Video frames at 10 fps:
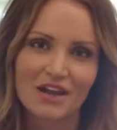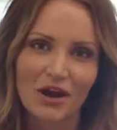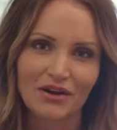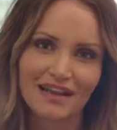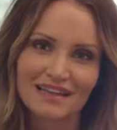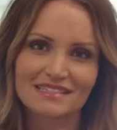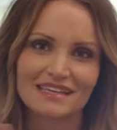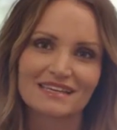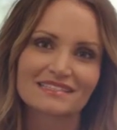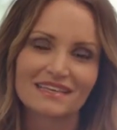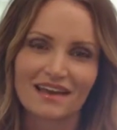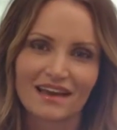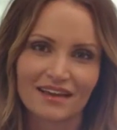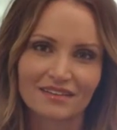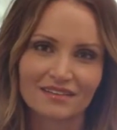All right, guys, thanks,
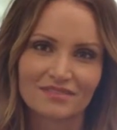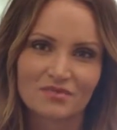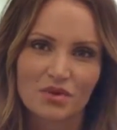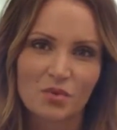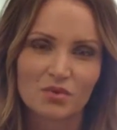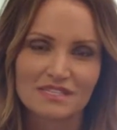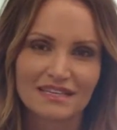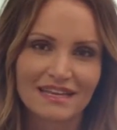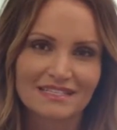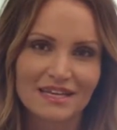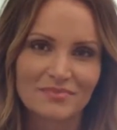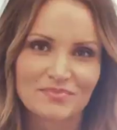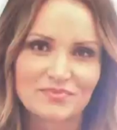and we'll see you next time.